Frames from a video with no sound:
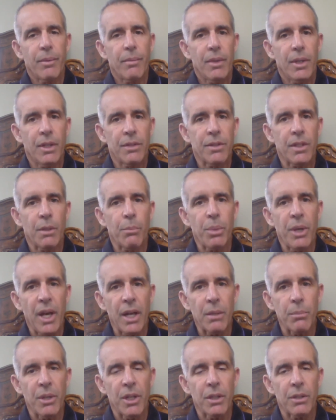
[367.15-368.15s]
is an
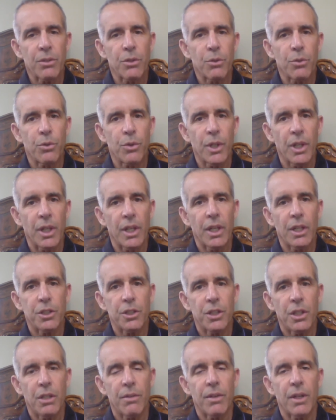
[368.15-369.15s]
impediment to really
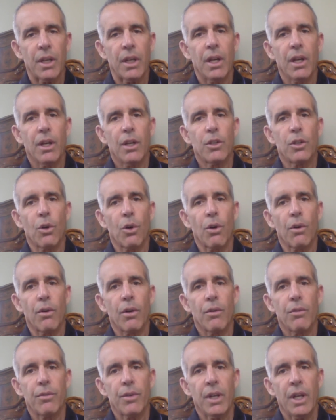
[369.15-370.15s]
achieving your
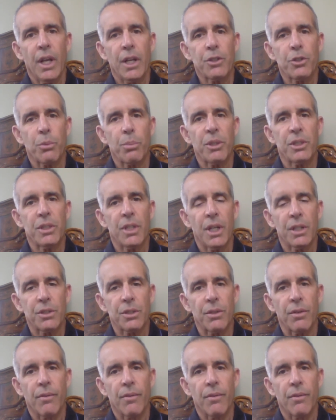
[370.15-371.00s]
financial potential.